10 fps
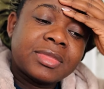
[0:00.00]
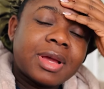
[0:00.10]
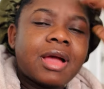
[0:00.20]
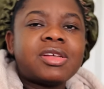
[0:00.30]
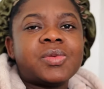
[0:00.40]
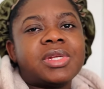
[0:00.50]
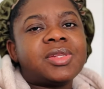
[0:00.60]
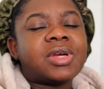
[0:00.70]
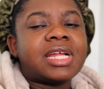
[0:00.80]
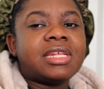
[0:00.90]
I also wanted
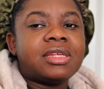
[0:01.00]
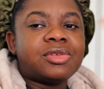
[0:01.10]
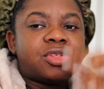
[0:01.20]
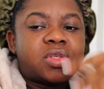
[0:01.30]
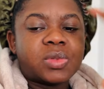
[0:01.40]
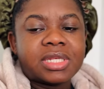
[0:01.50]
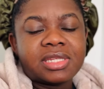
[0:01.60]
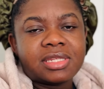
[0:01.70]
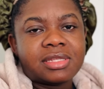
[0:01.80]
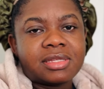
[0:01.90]
to add a little
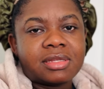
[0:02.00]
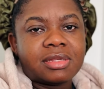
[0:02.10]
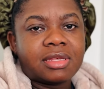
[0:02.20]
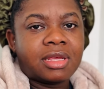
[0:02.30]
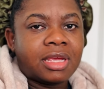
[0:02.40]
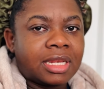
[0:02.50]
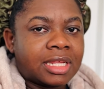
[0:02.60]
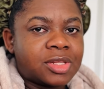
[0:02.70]
twist in it.